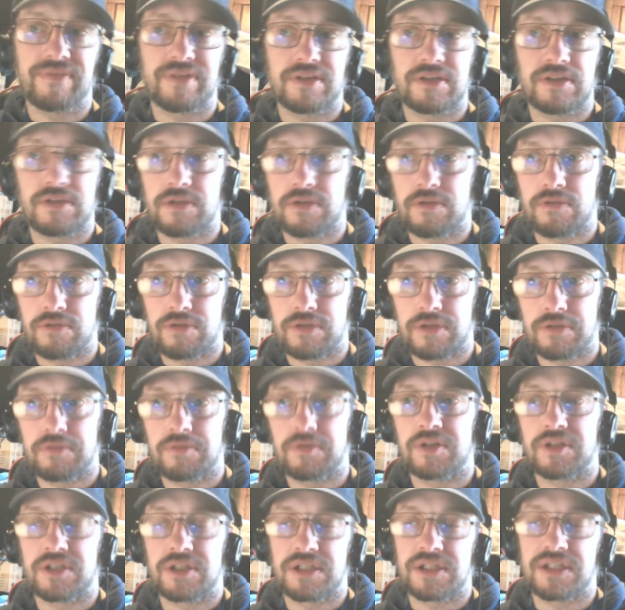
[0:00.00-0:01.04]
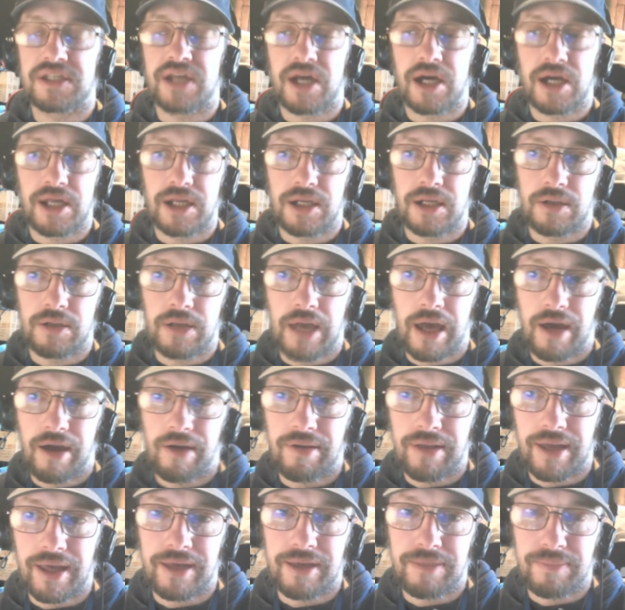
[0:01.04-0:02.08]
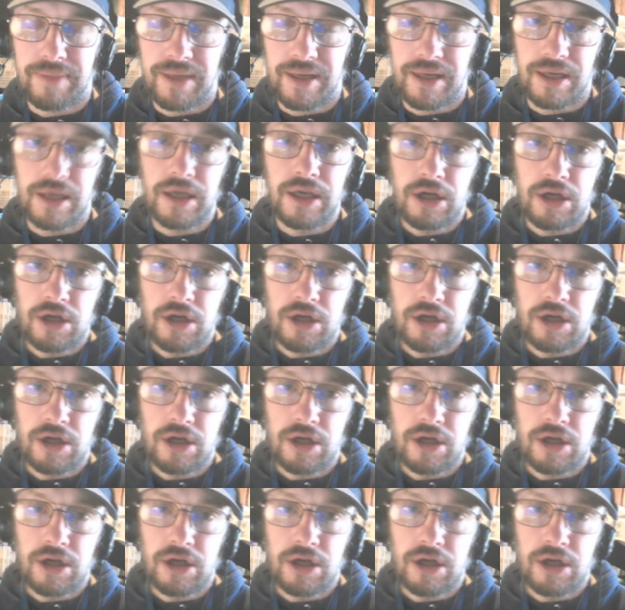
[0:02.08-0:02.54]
to those who are just starting out like me,